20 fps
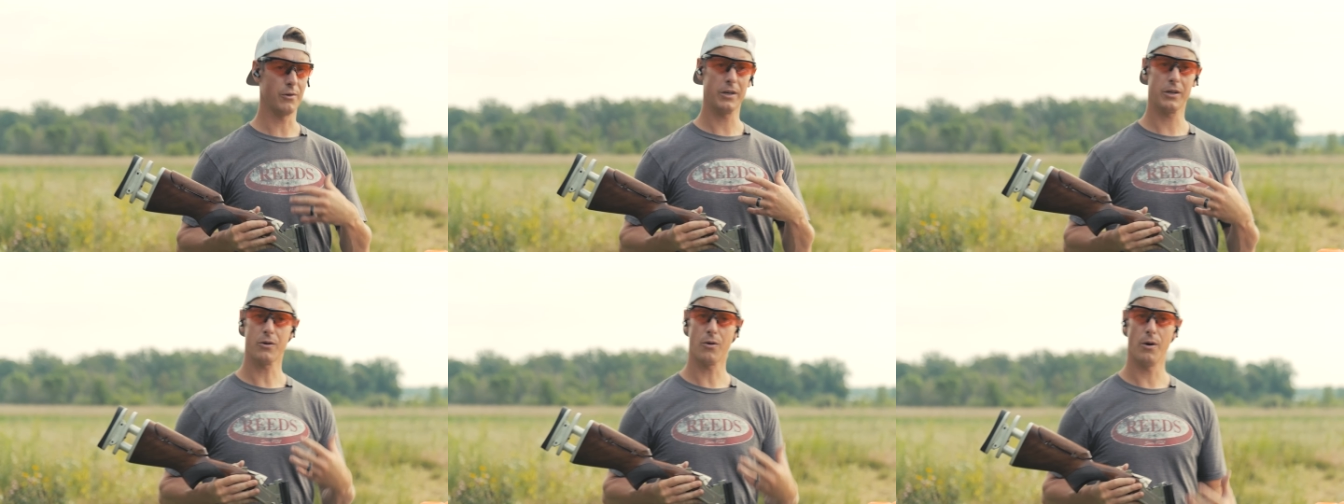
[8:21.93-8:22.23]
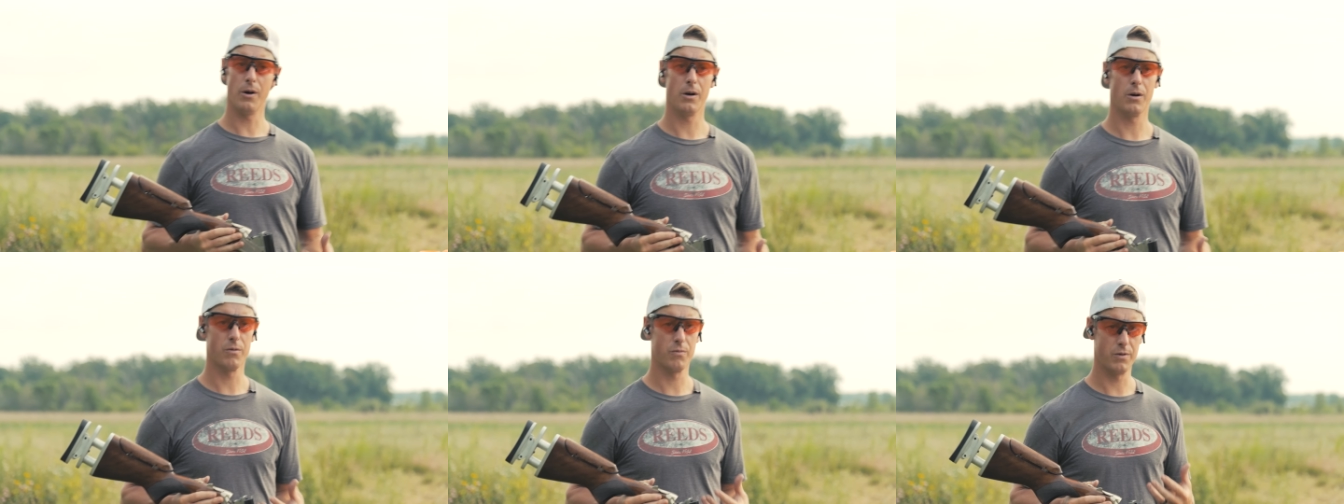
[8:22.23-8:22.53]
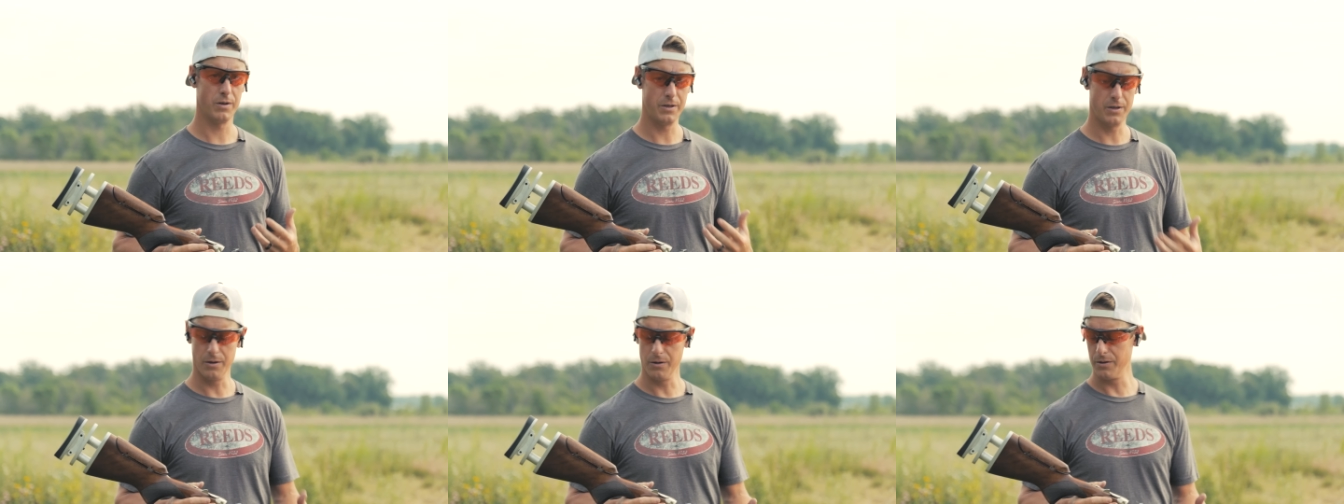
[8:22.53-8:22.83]
recoil
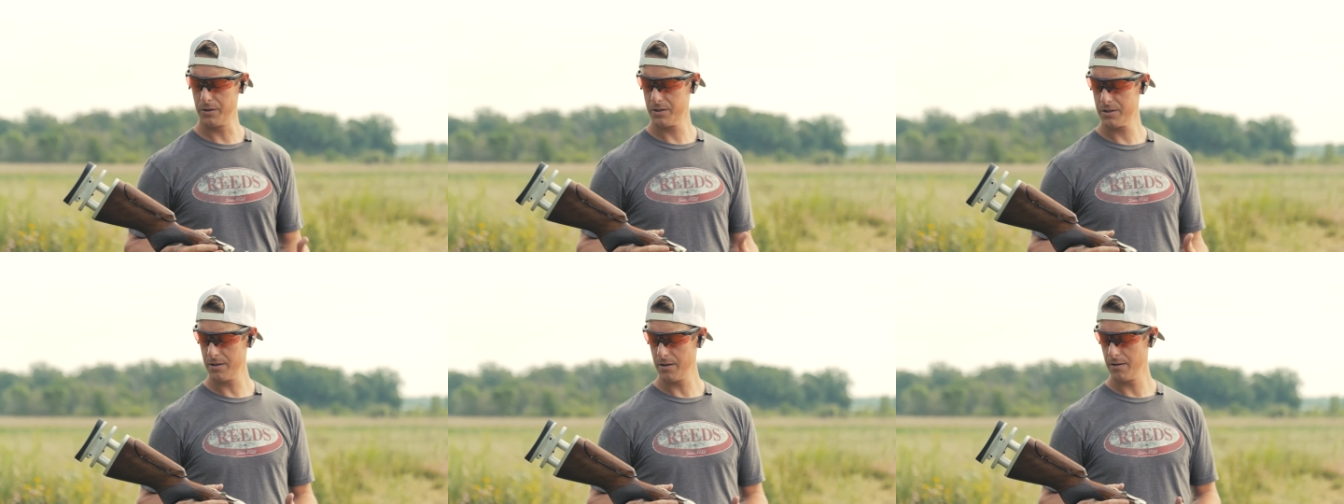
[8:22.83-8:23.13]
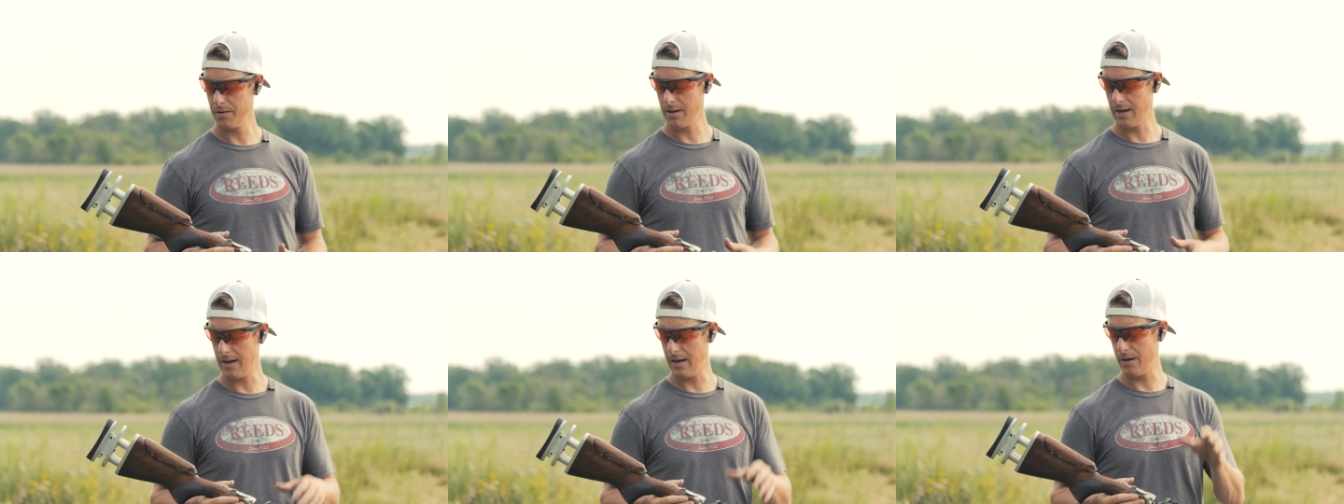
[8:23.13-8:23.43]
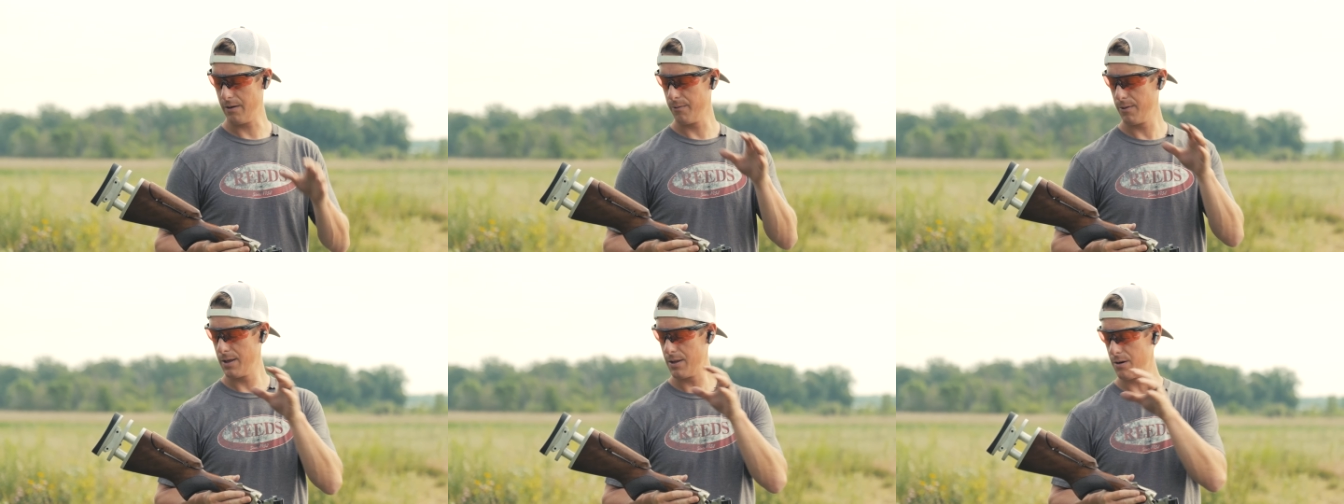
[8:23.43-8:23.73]
reduced,
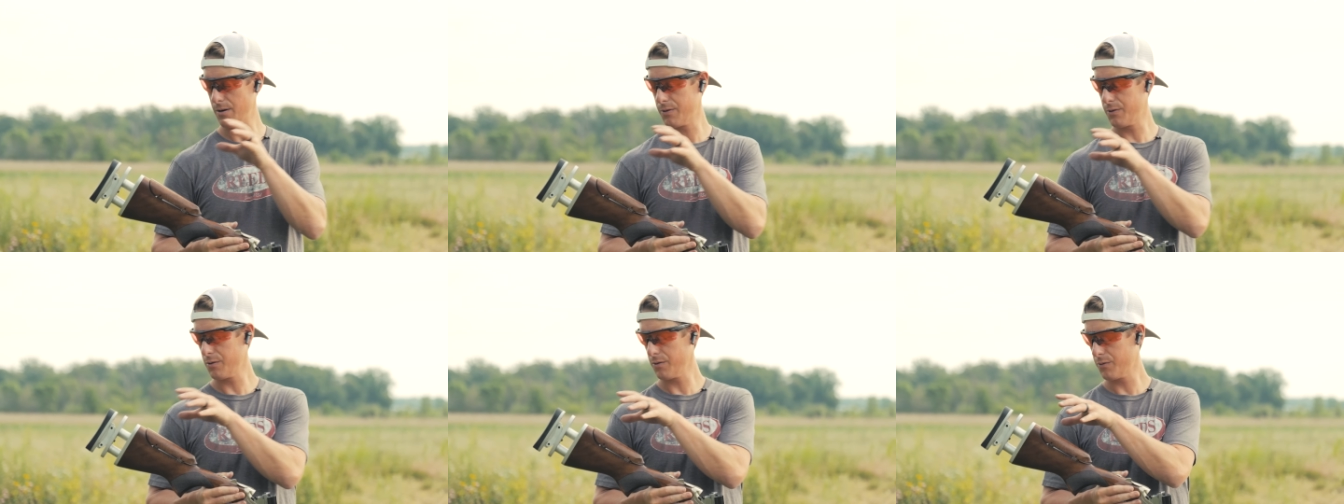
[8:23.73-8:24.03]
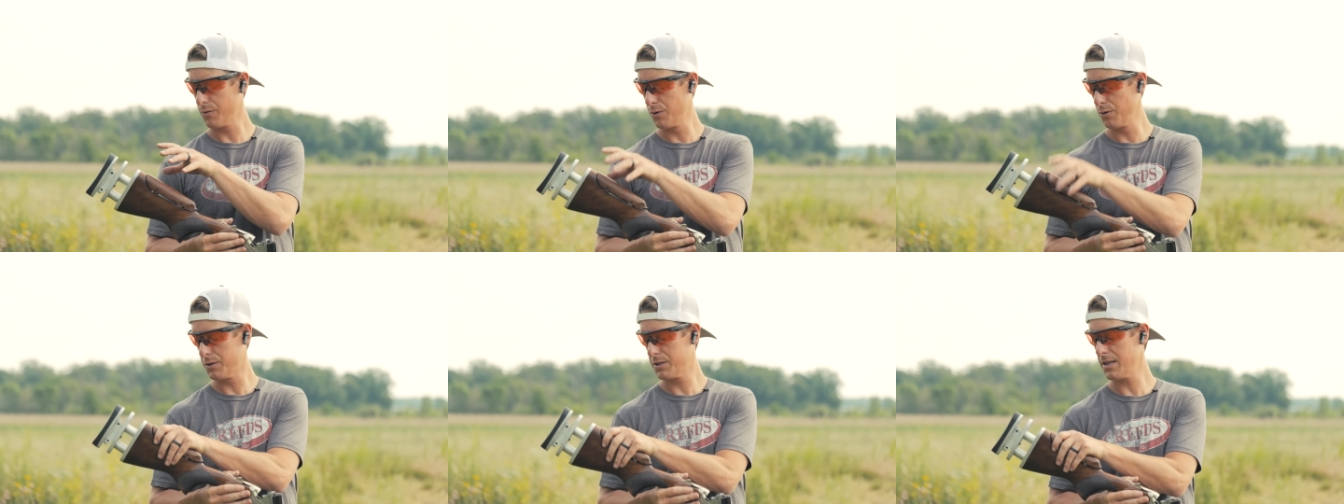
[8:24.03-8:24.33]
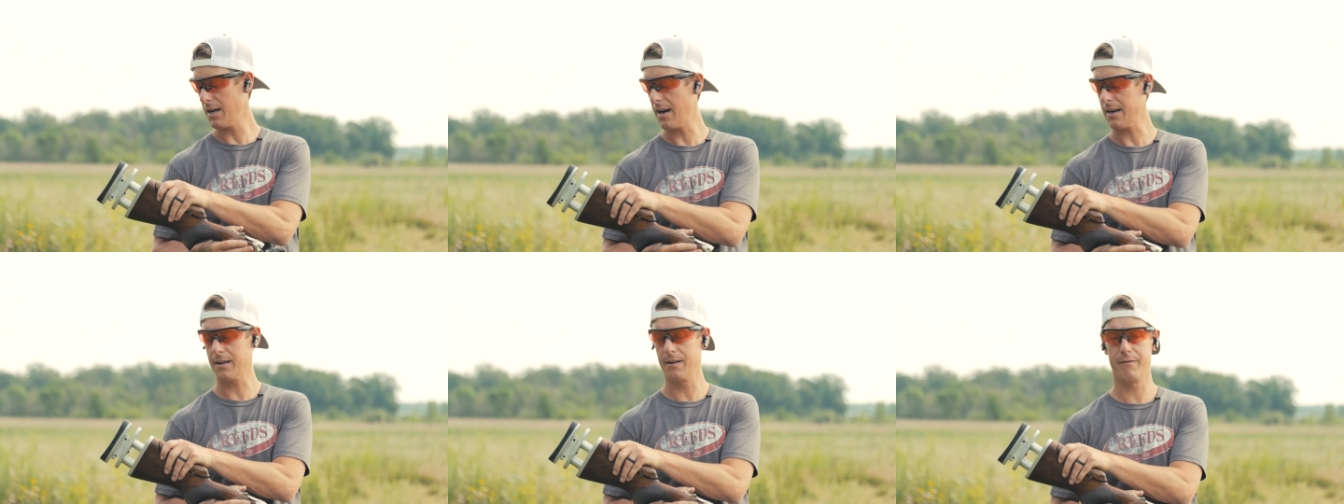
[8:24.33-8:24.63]
uh, whether th- through
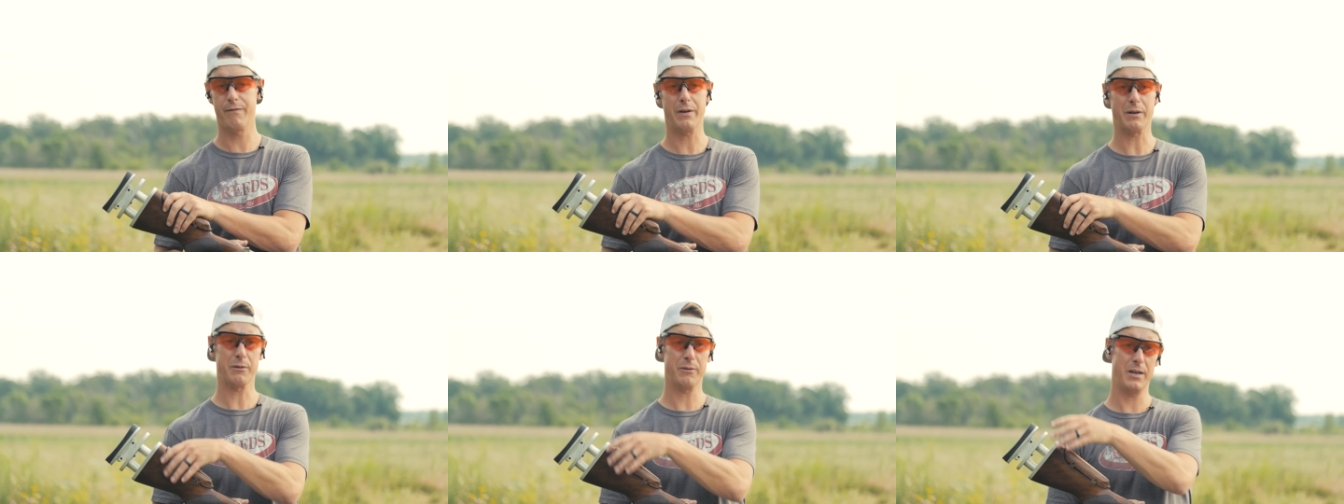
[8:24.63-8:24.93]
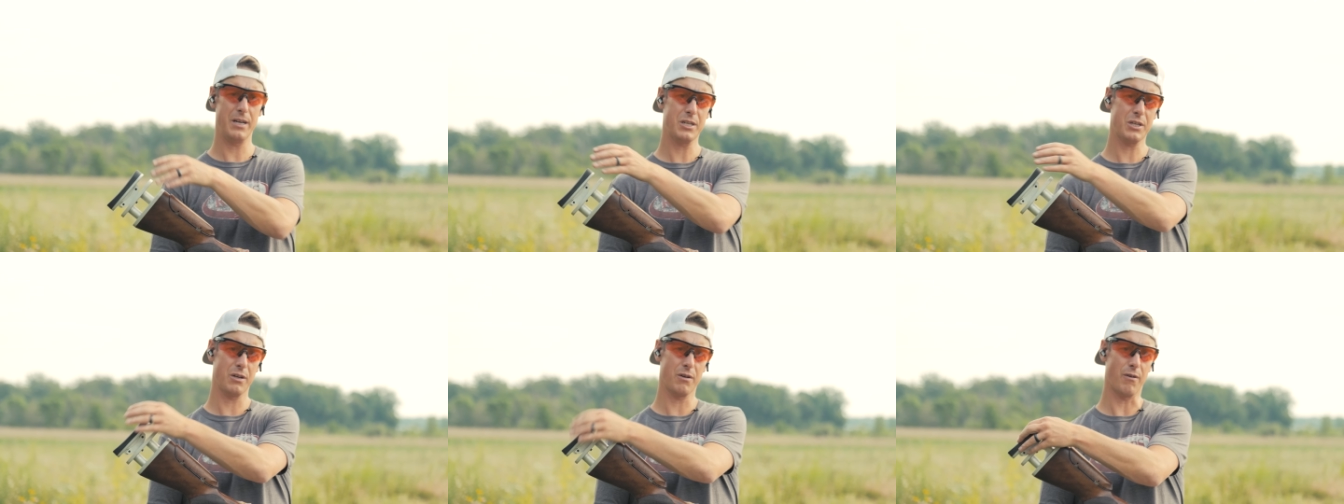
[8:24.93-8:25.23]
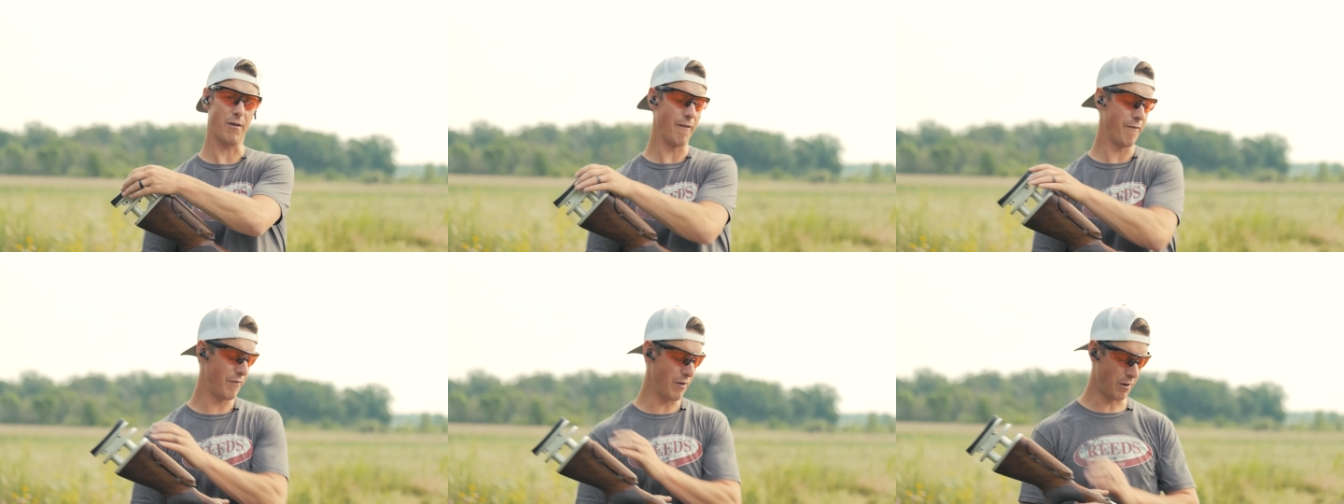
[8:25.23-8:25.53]
stock configuration
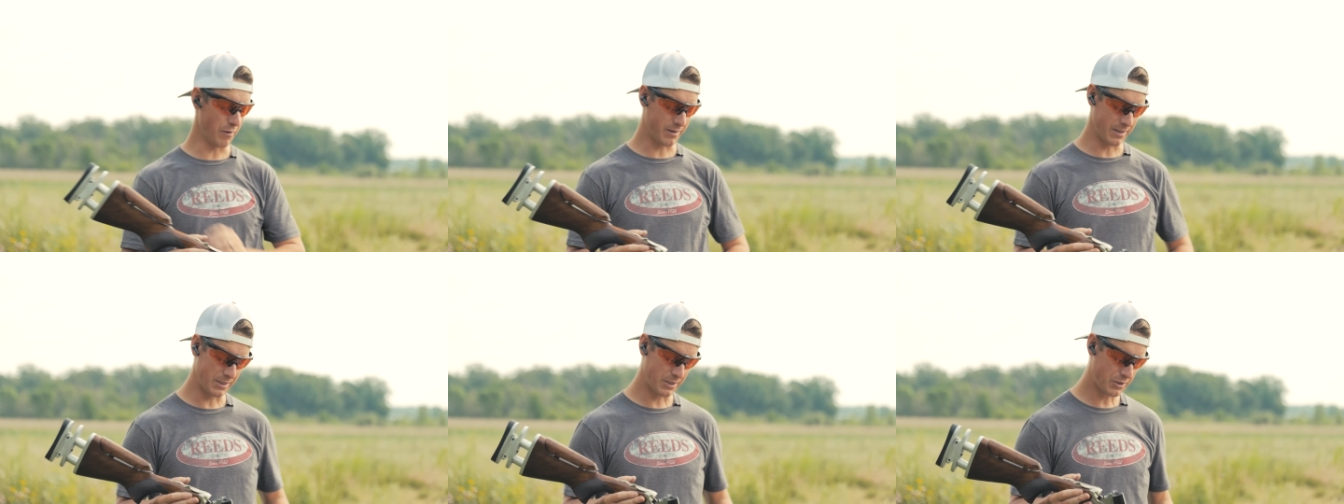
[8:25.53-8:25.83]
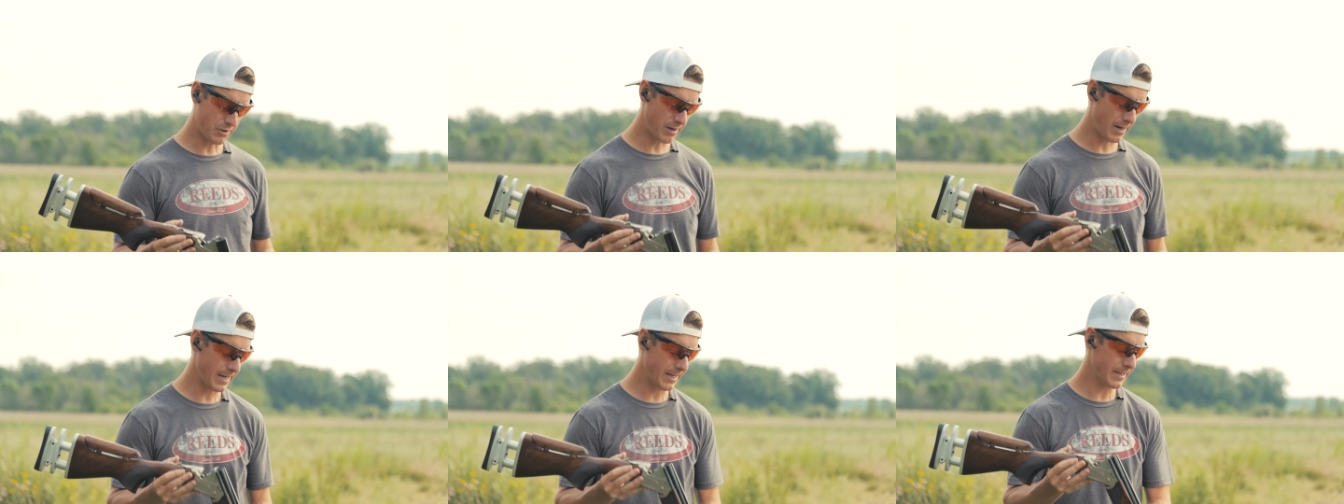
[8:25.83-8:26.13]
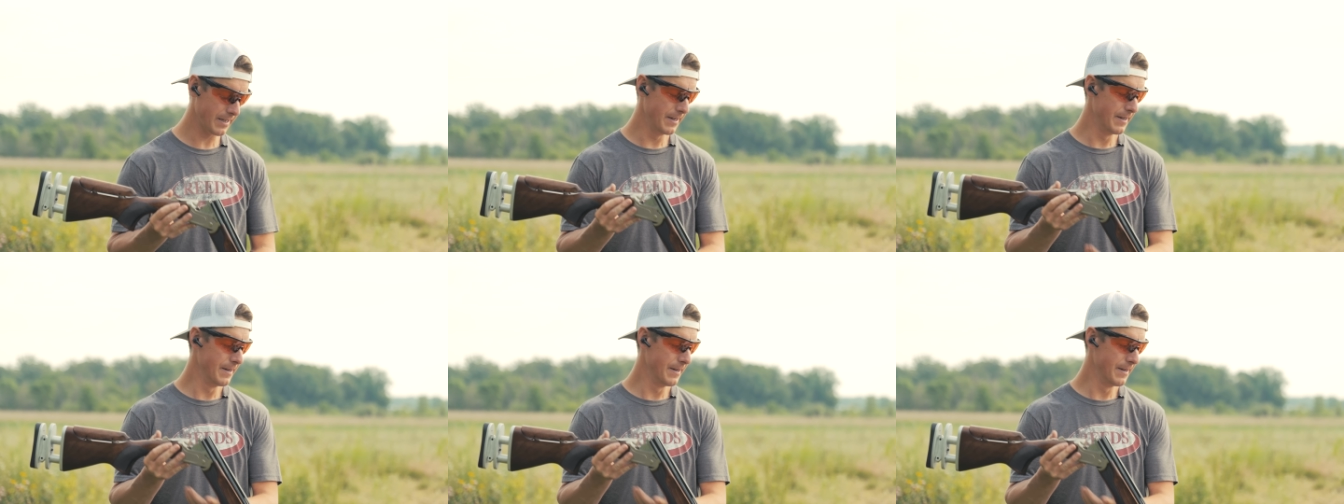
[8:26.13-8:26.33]
or a Falcon Strike